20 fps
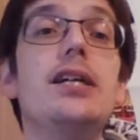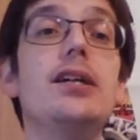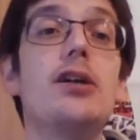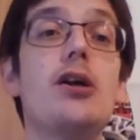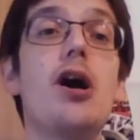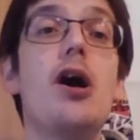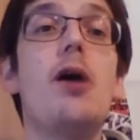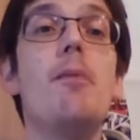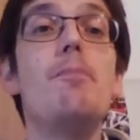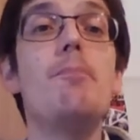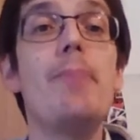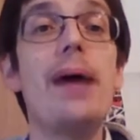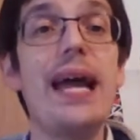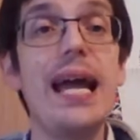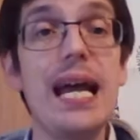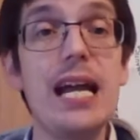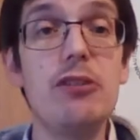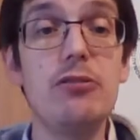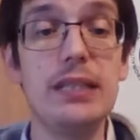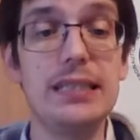
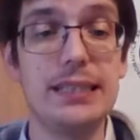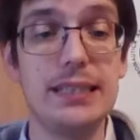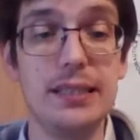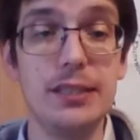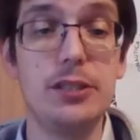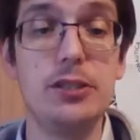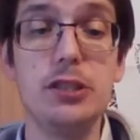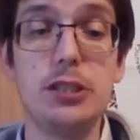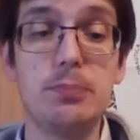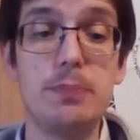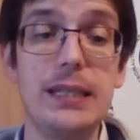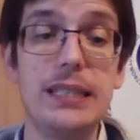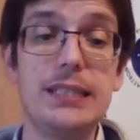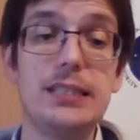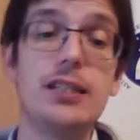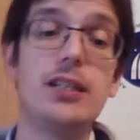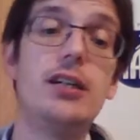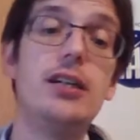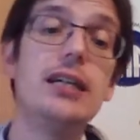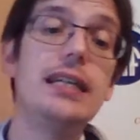comparison to
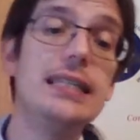space law,